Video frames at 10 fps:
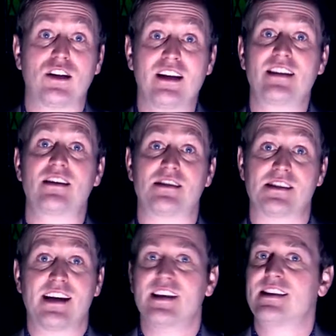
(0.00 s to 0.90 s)

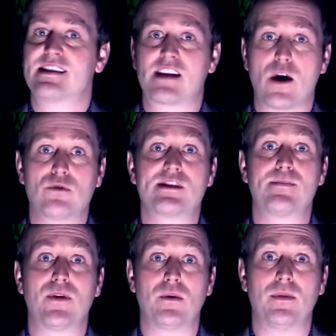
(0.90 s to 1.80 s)
lingers in this cosy
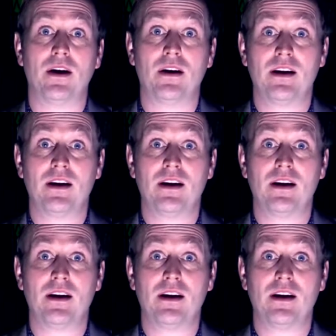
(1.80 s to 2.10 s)
pub?